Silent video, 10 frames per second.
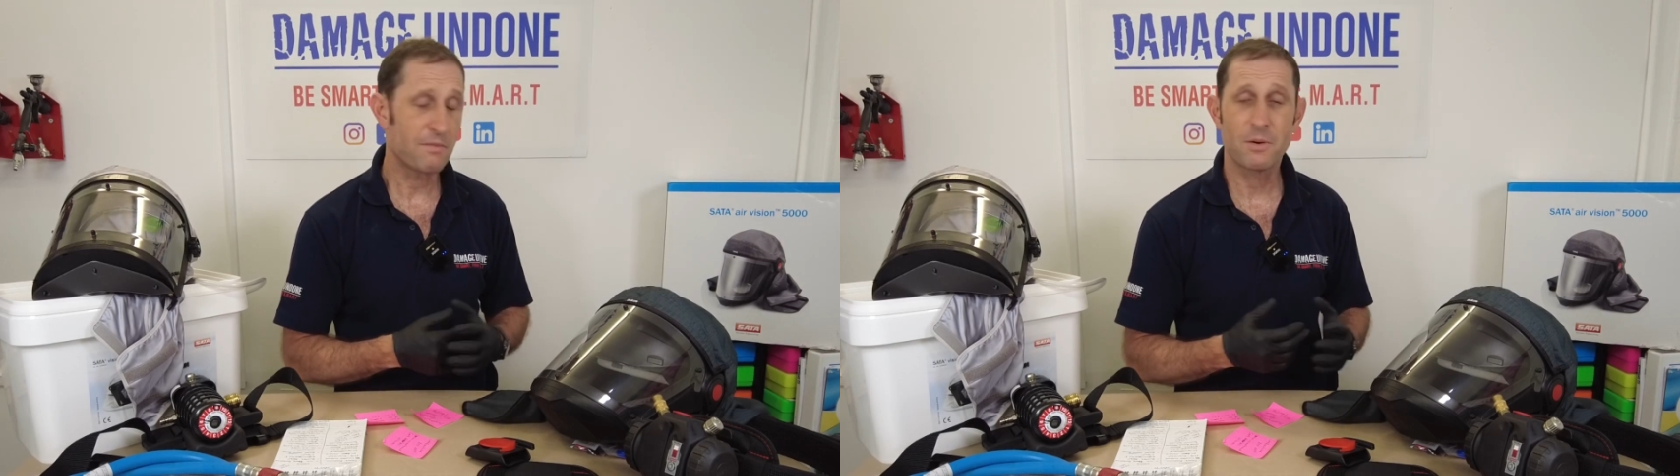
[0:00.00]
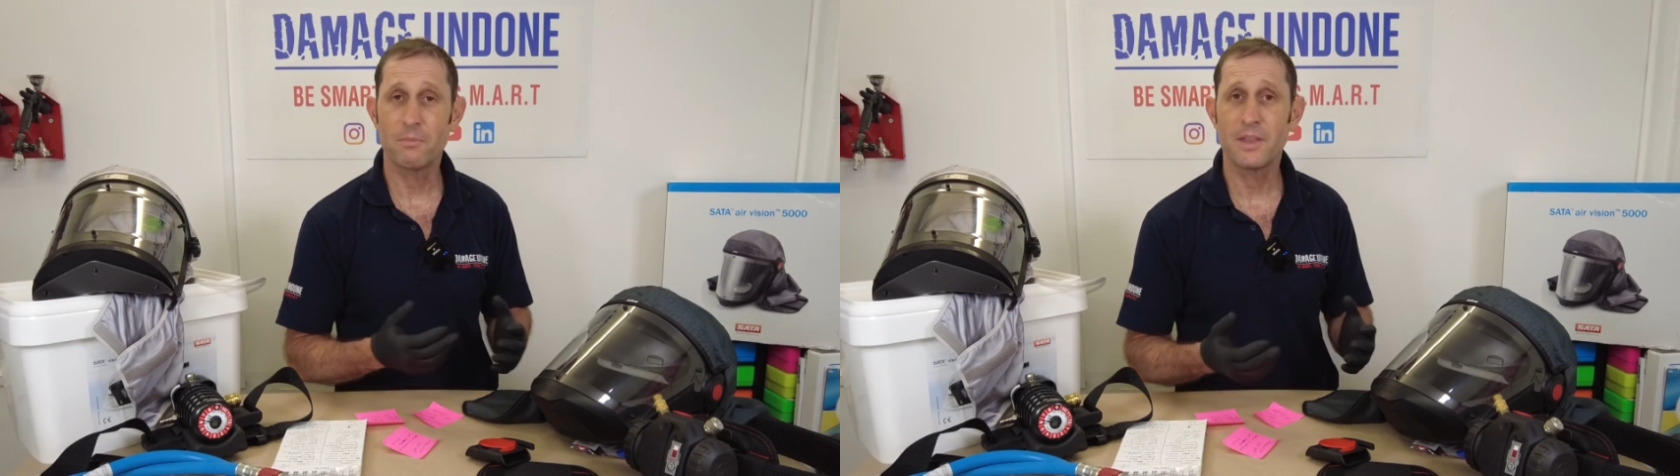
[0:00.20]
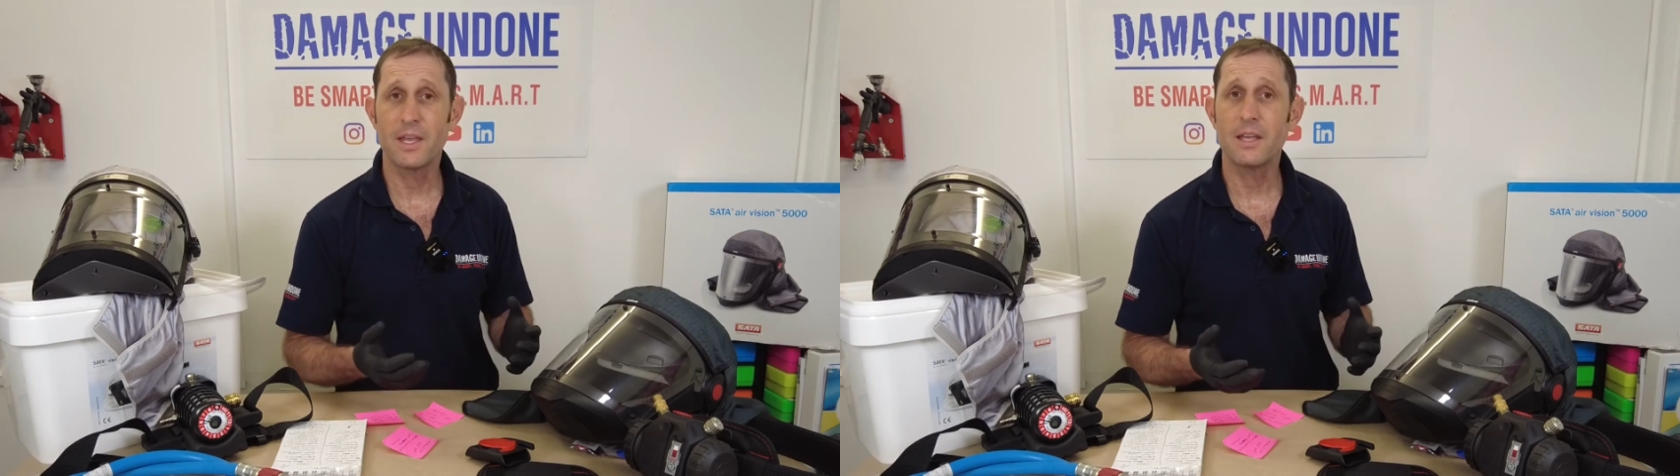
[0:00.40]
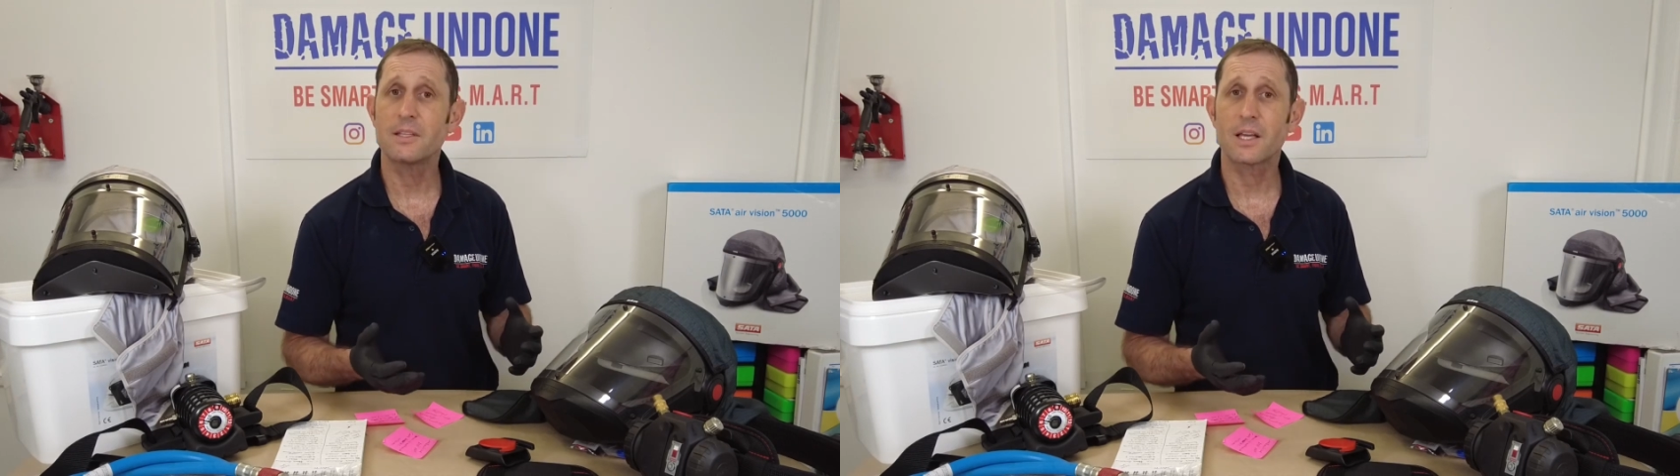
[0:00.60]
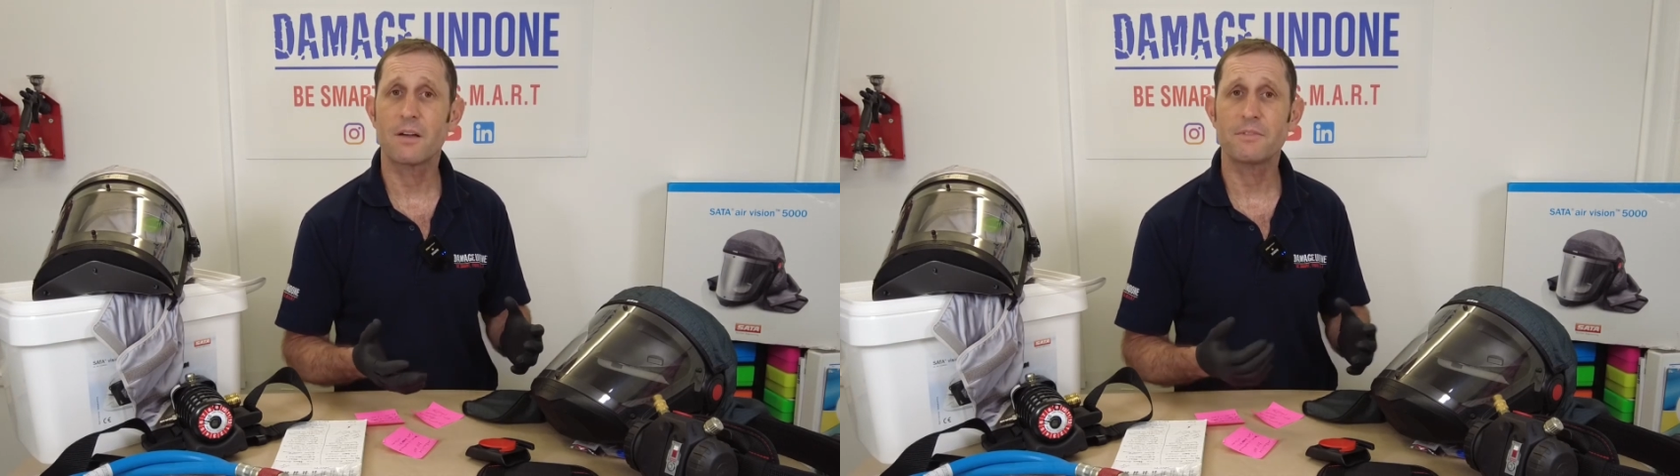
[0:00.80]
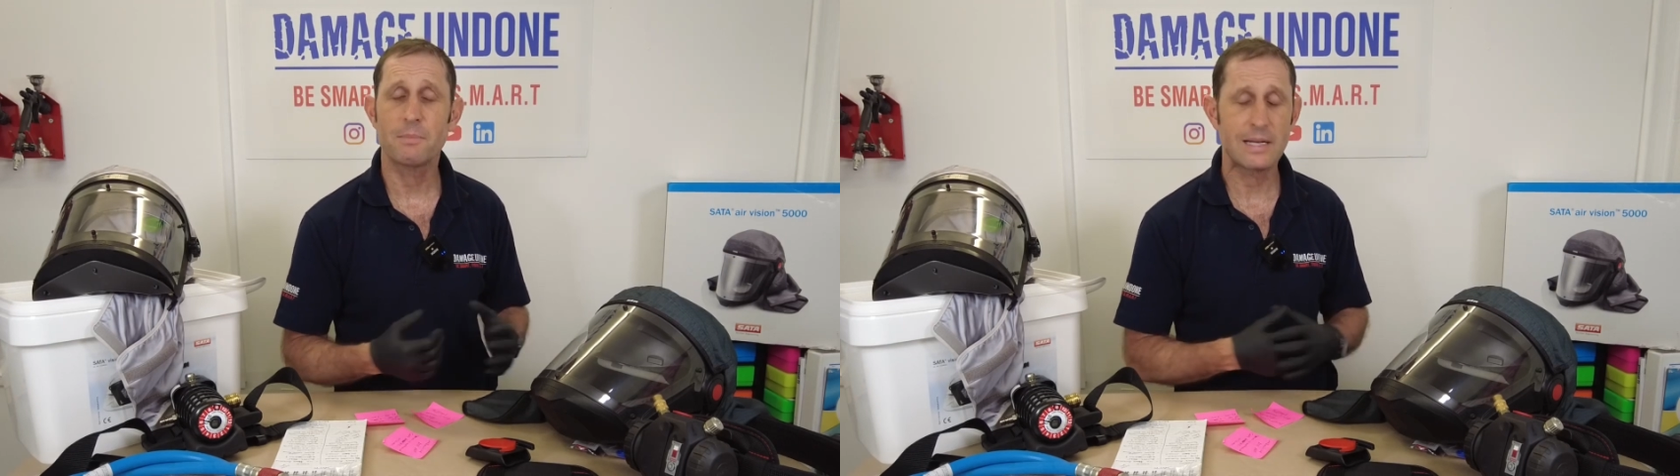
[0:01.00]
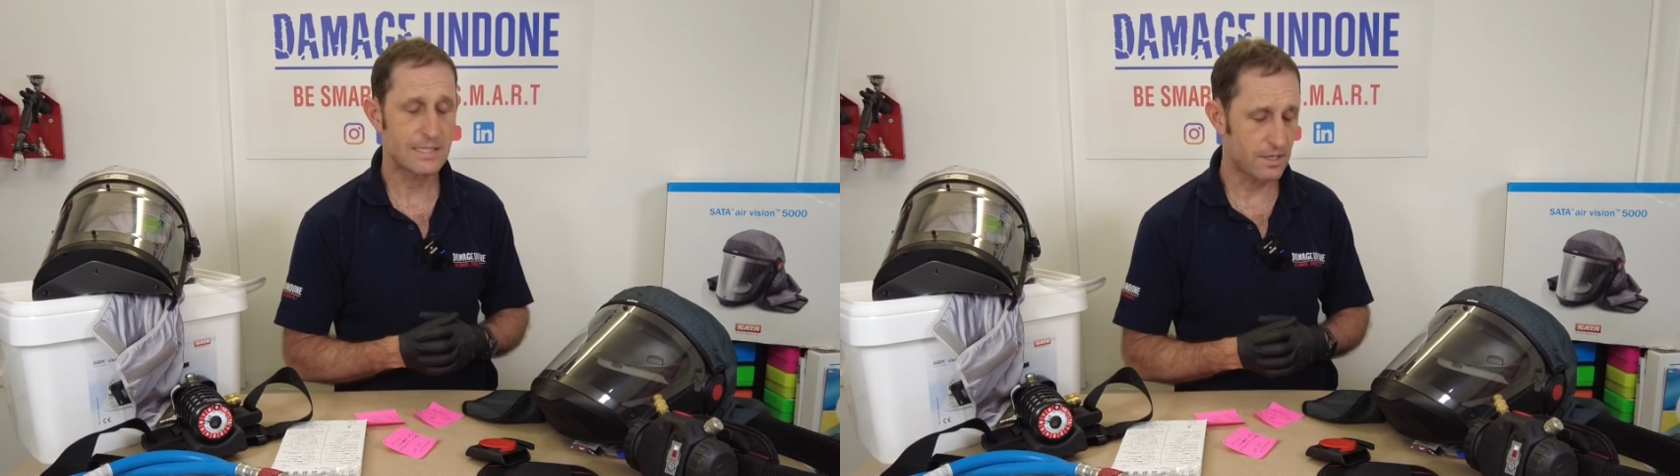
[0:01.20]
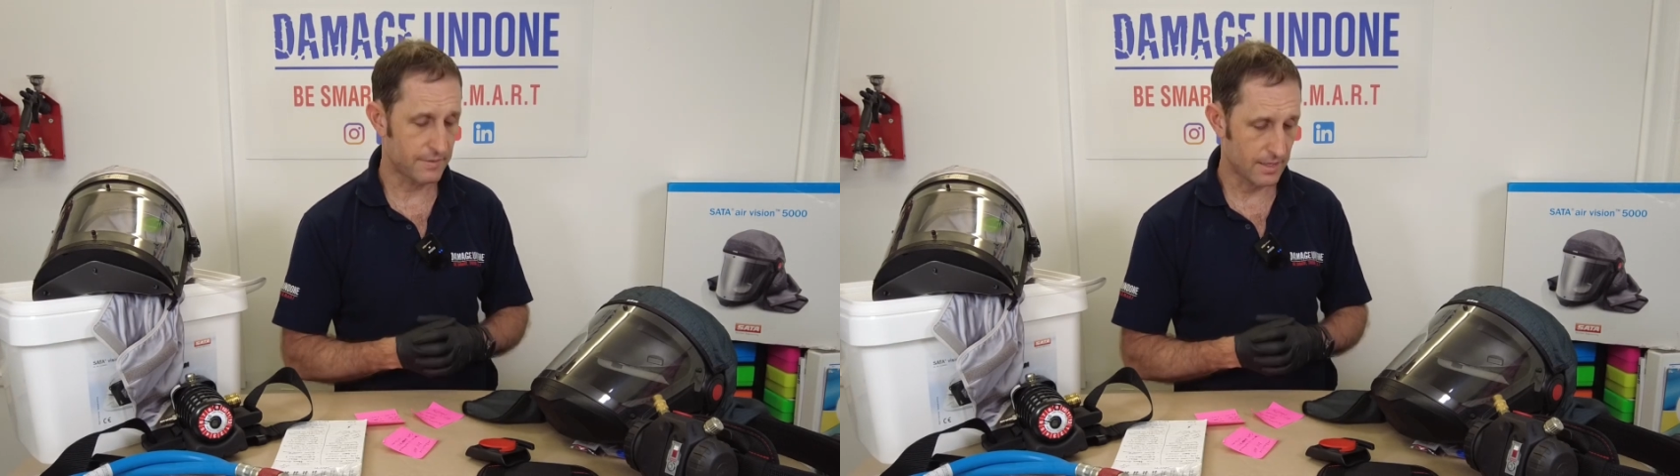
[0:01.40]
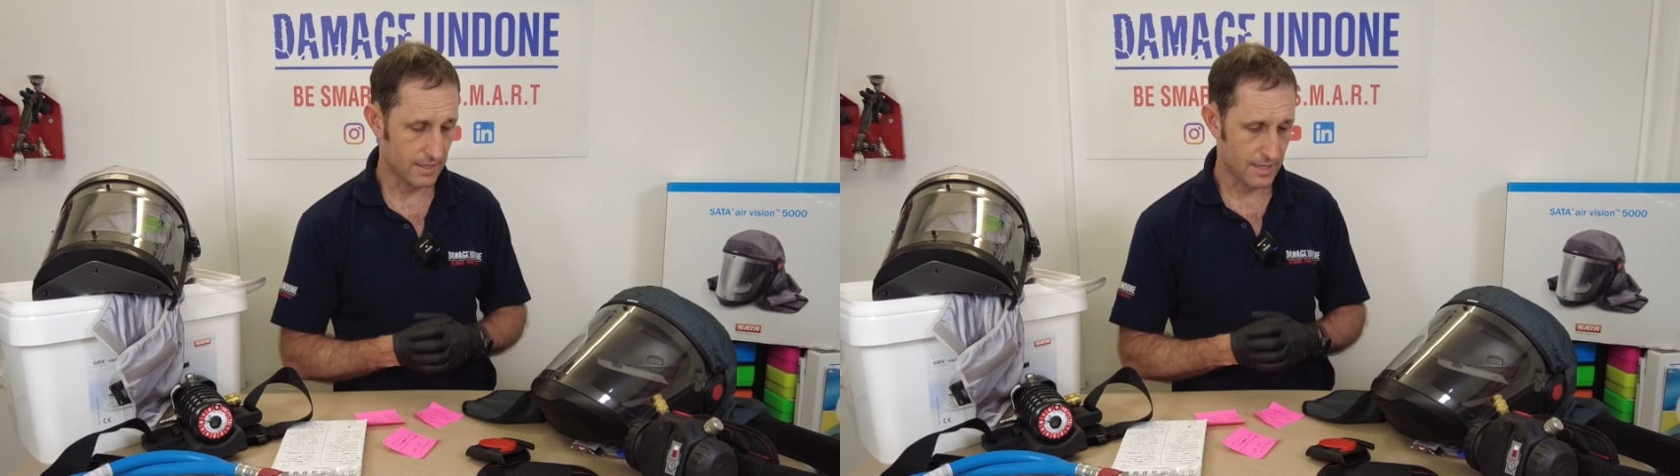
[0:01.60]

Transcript: from the comfortability of it.